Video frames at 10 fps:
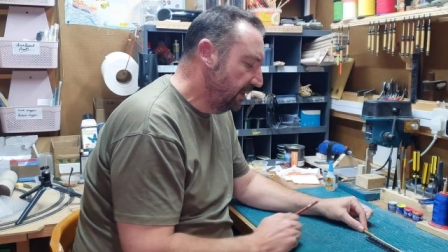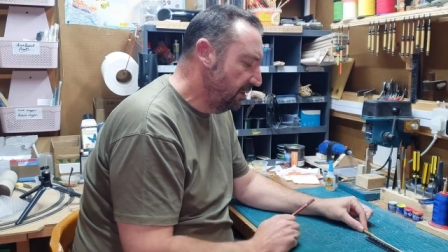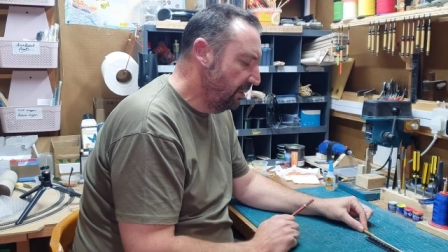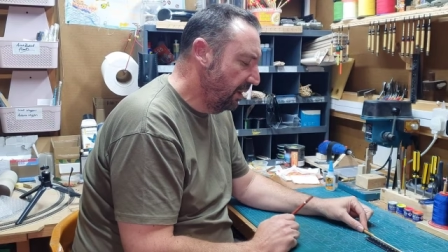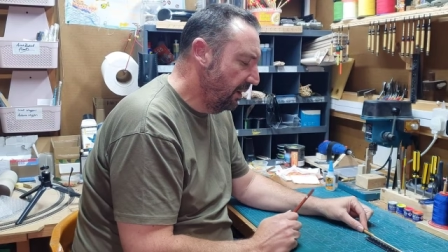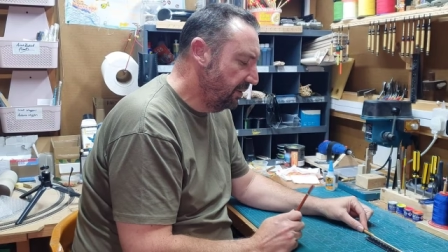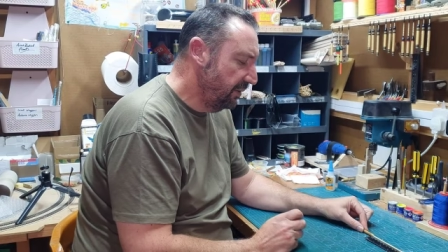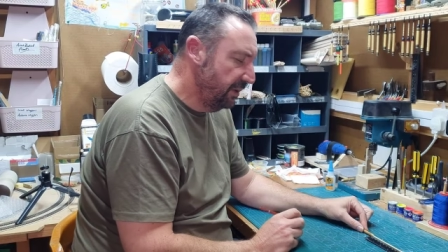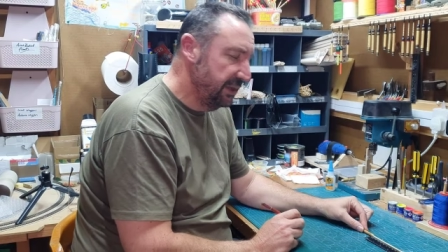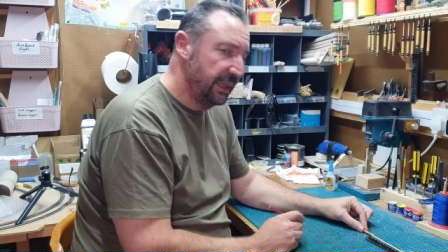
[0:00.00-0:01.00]
but two and a half
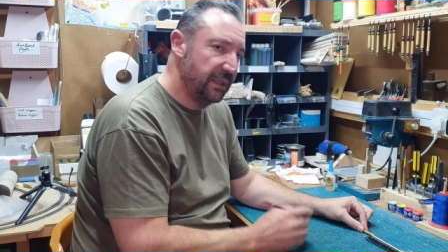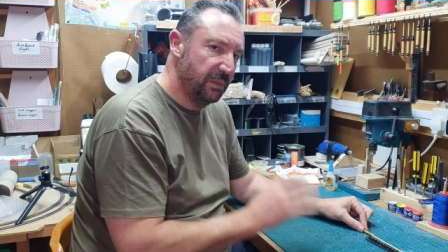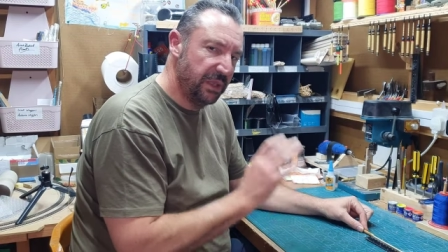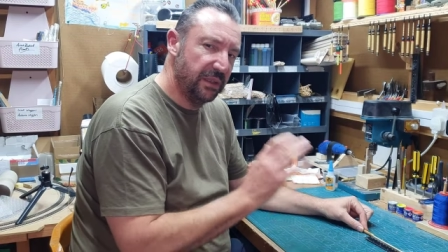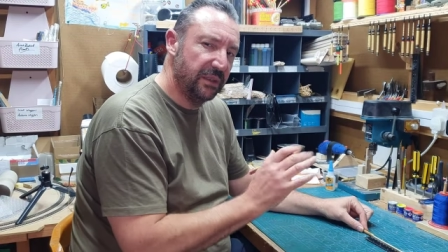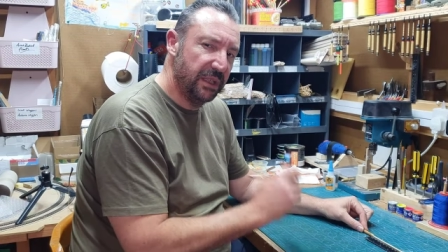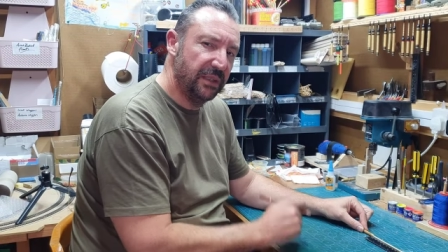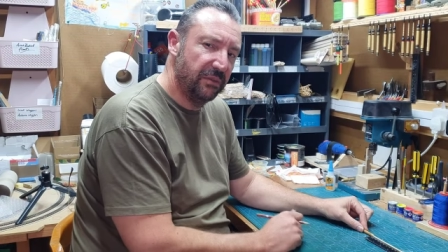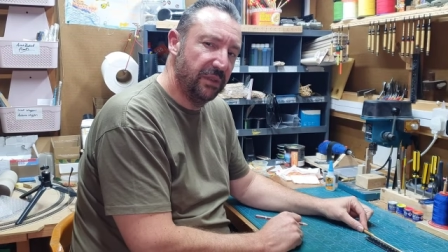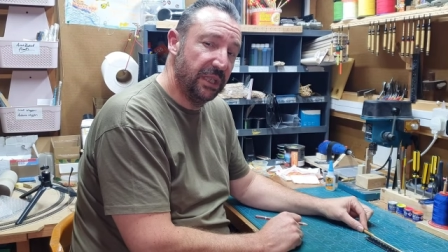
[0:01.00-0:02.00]
to three centimetres
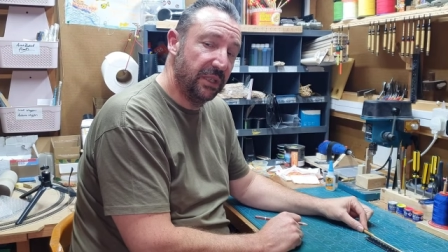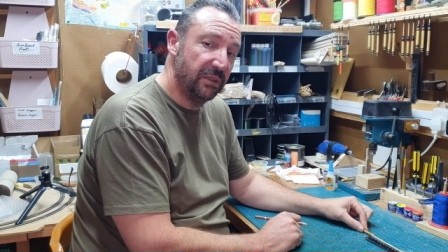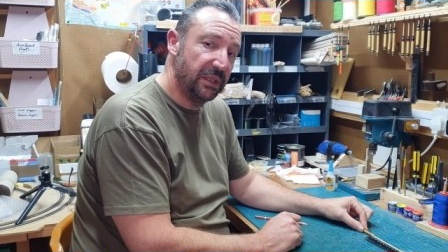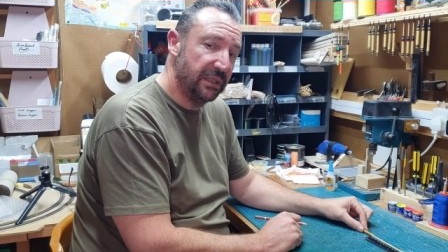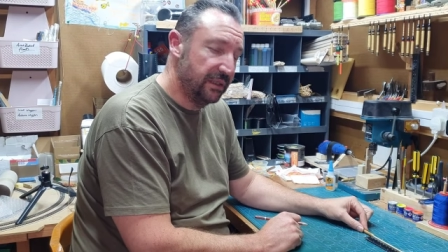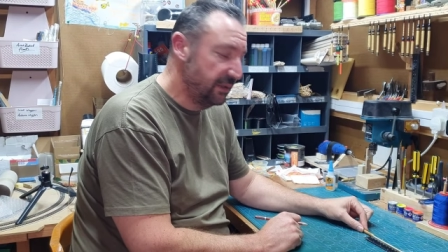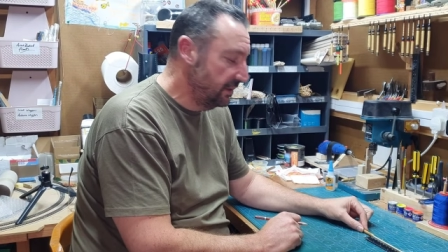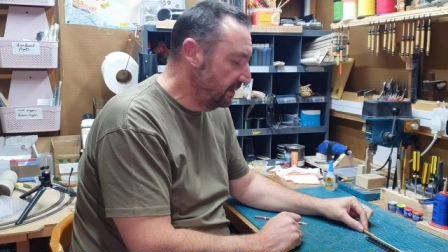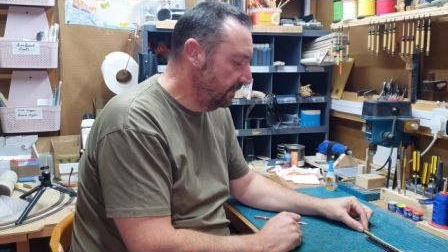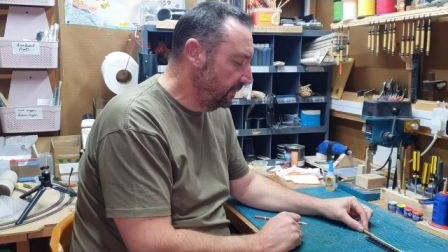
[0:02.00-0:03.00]
is a really good
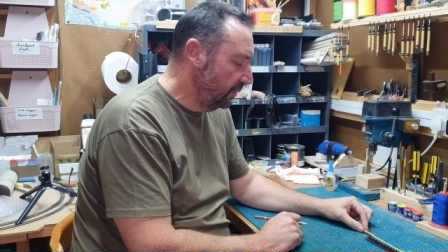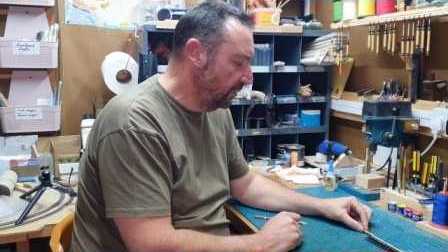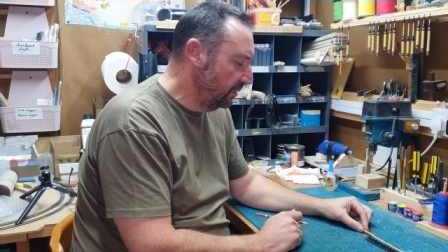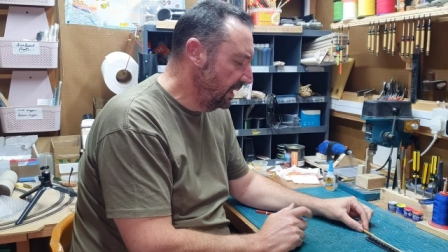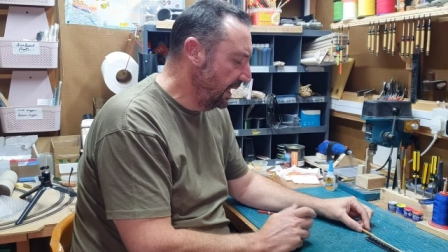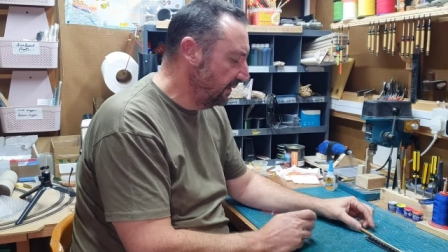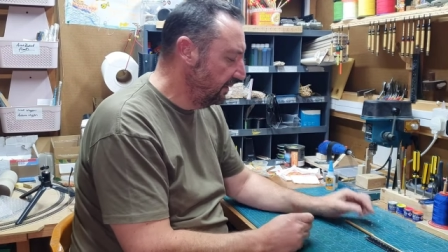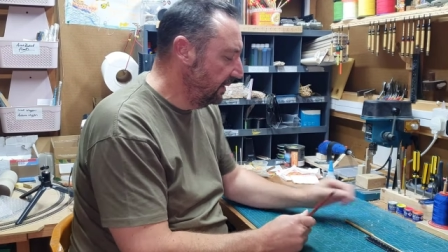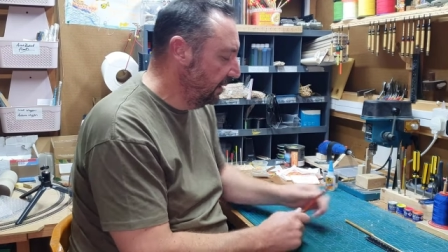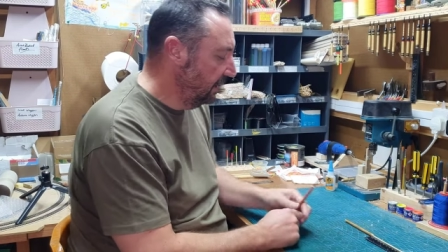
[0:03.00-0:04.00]
distance or a good
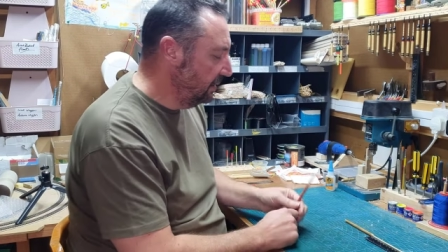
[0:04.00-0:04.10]
length.